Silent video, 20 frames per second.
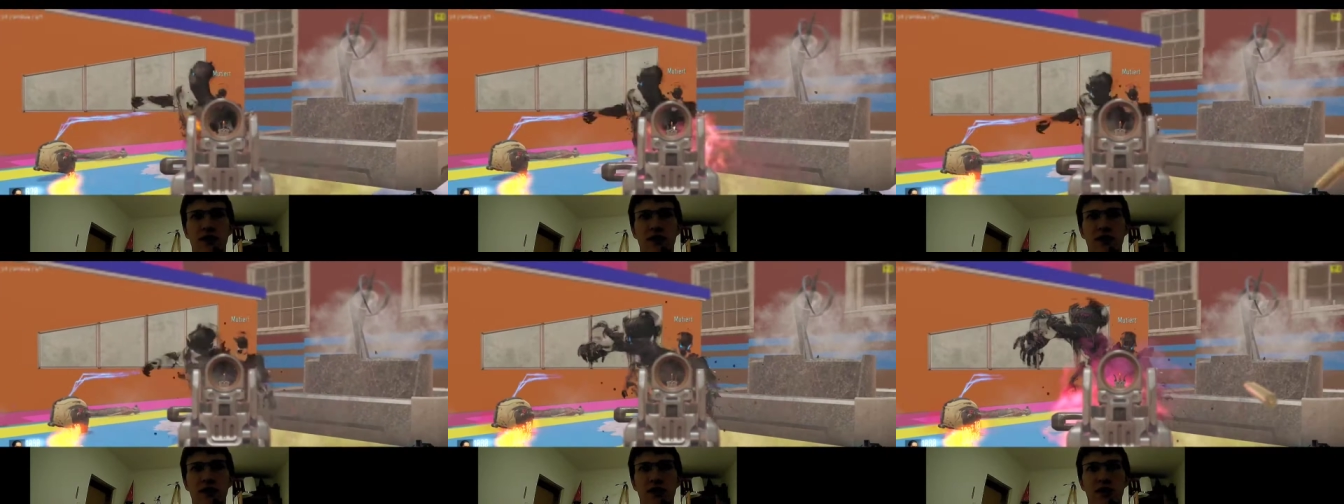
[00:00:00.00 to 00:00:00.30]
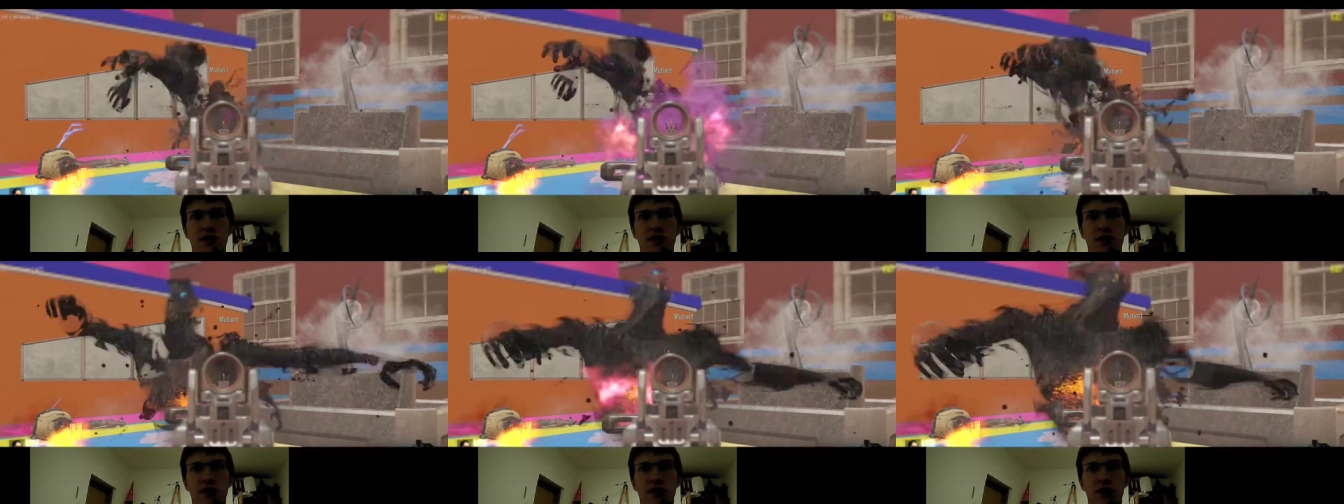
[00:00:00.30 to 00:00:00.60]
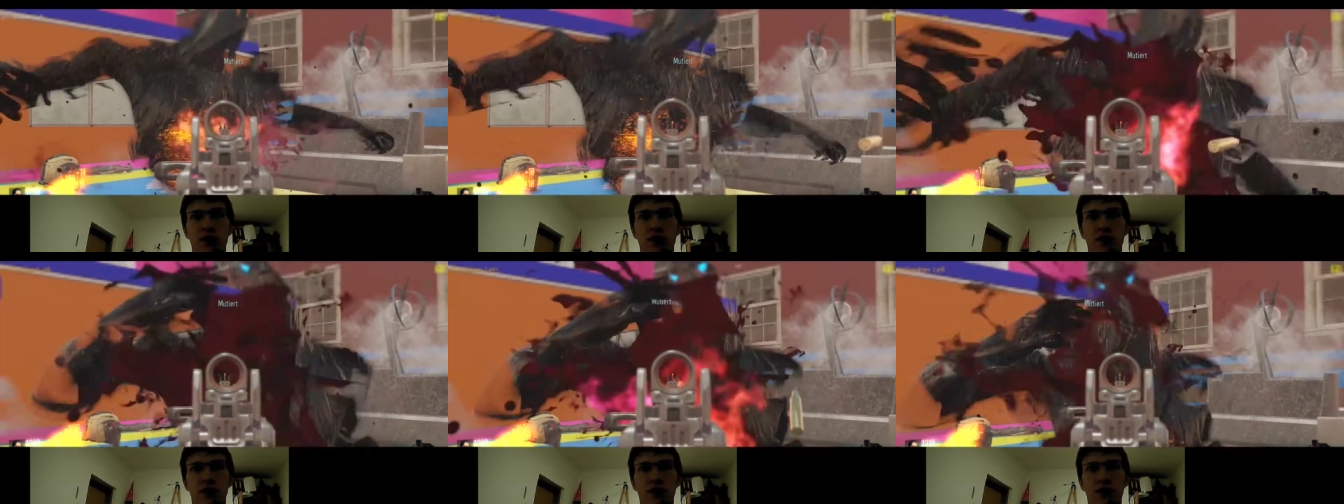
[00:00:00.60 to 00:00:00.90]
I think
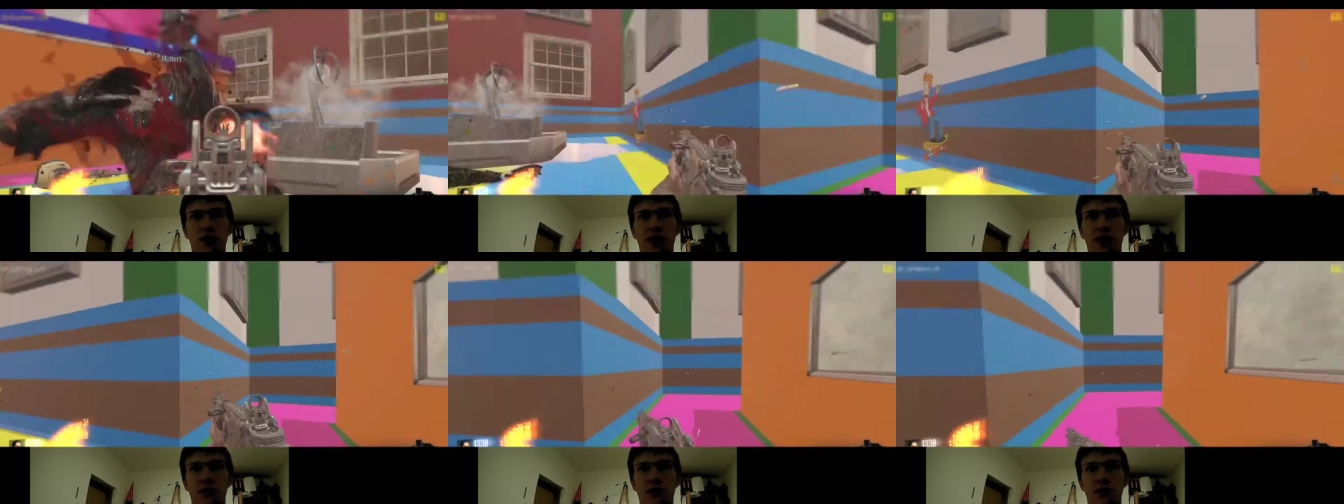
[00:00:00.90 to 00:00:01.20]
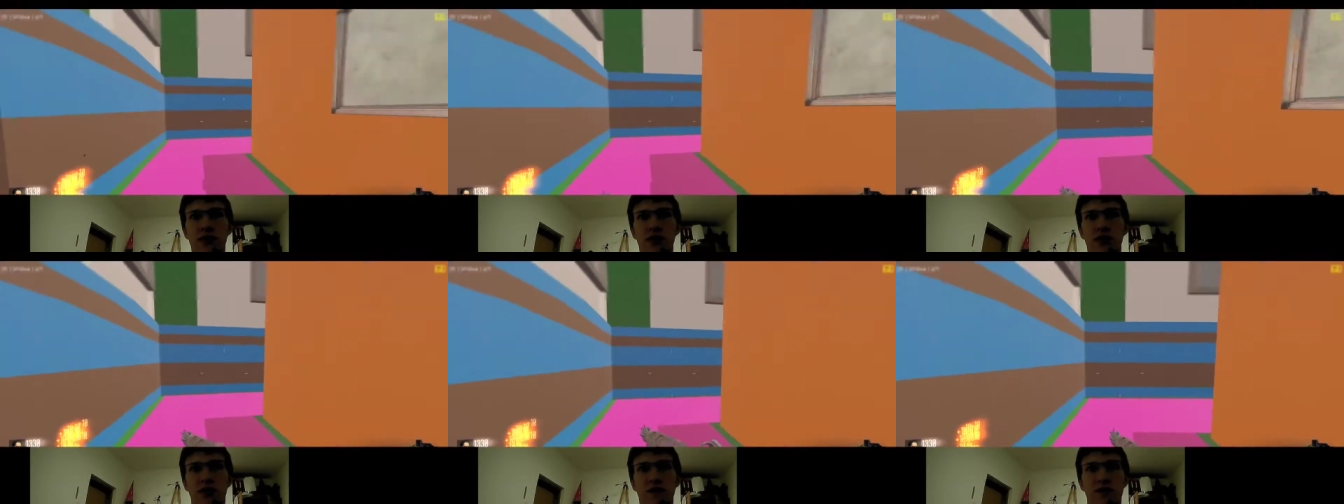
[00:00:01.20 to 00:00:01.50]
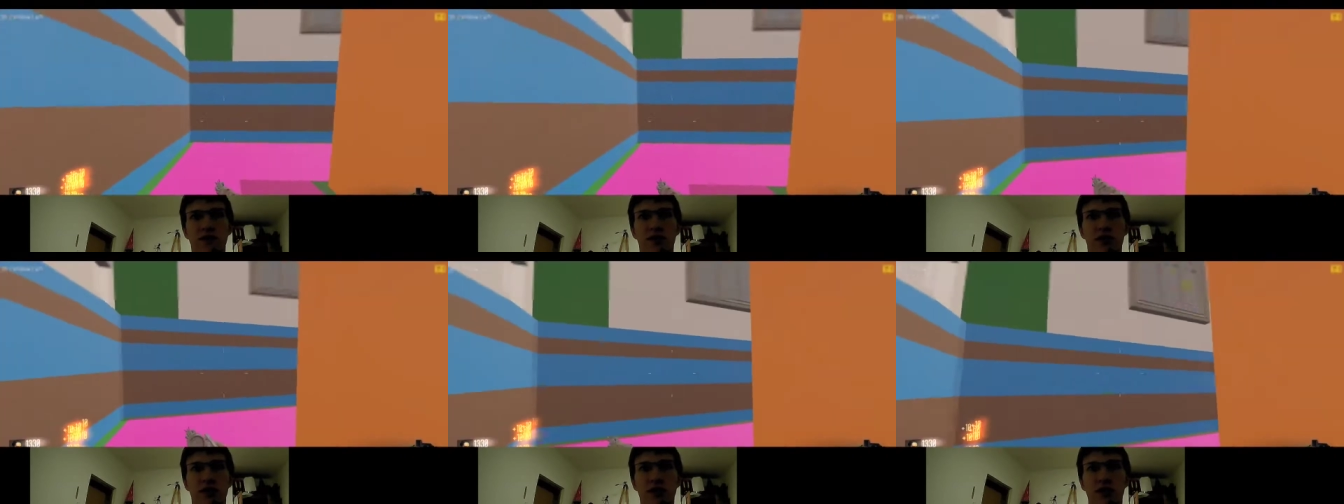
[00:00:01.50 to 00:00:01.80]
it's Widow Wine or
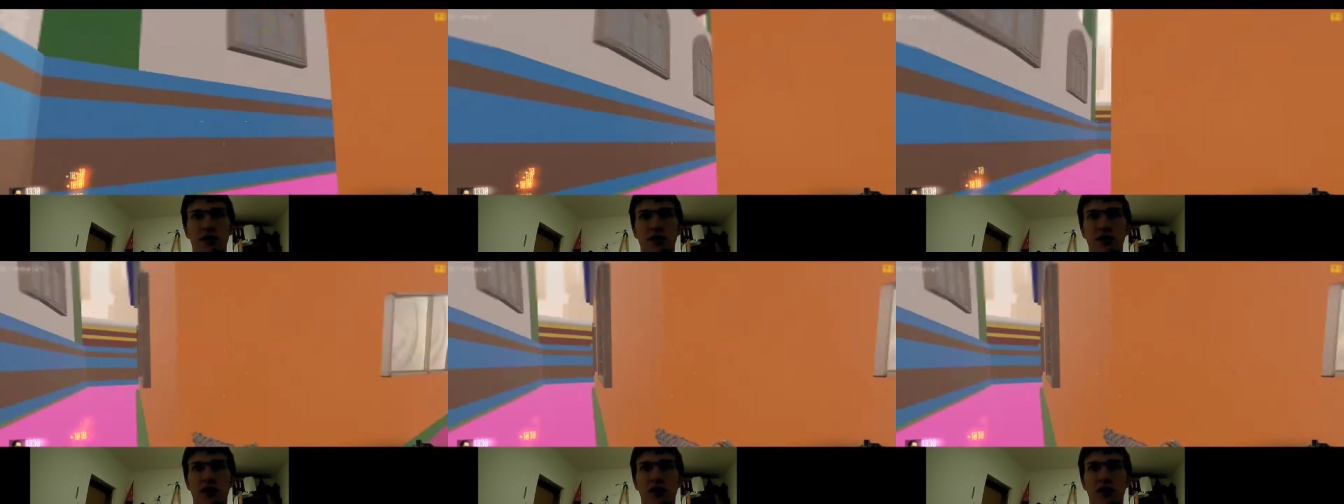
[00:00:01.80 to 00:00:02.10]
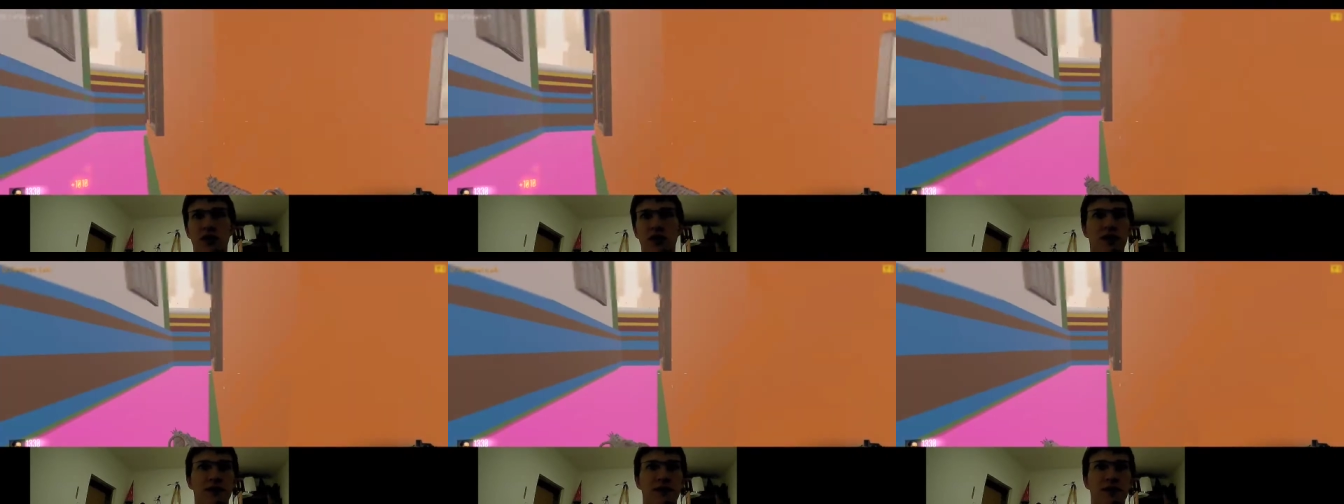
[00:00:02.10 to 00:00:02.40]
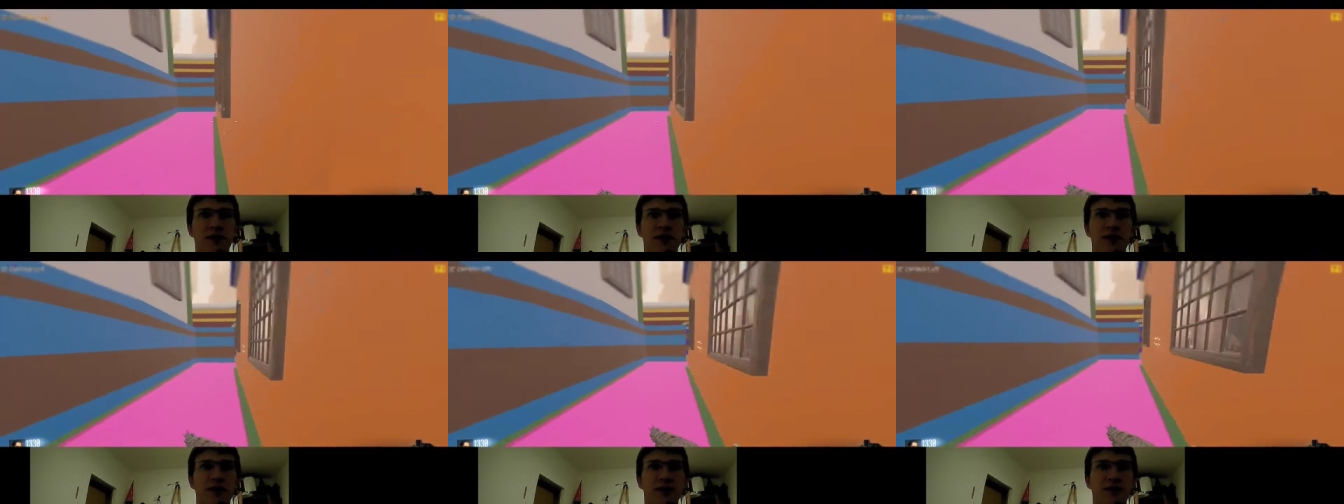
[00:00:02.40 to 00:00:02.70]
something in English,
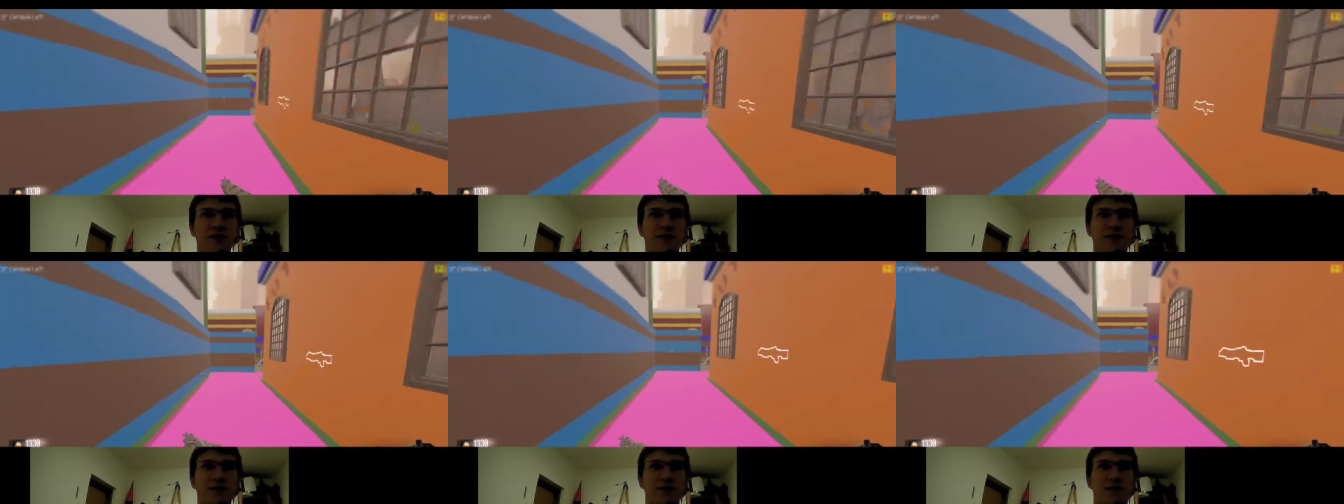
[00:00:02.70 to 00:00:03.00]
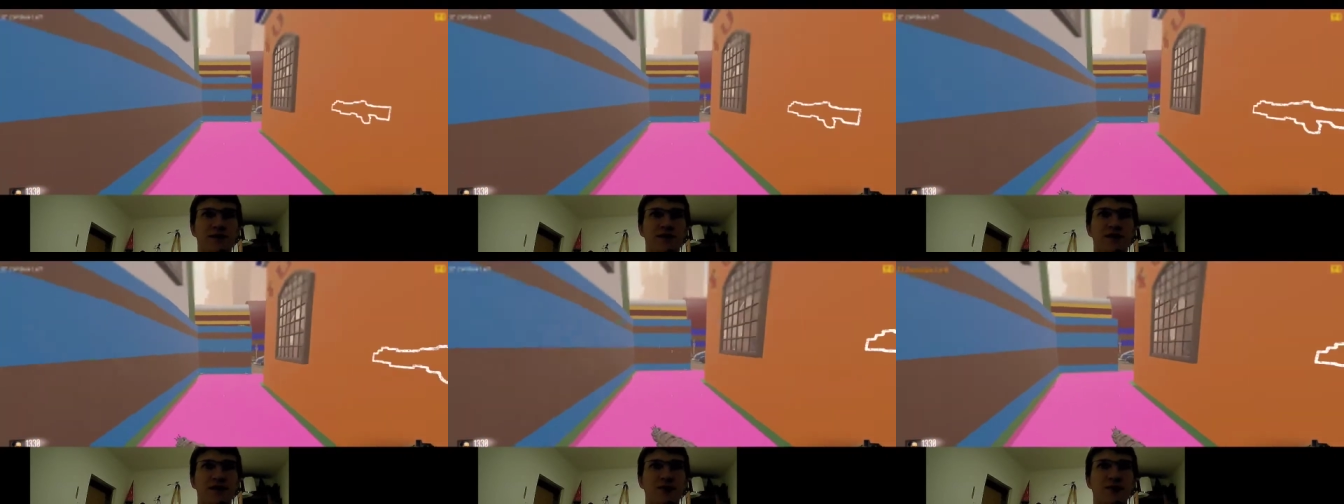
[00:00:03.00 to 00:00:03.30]
and uh,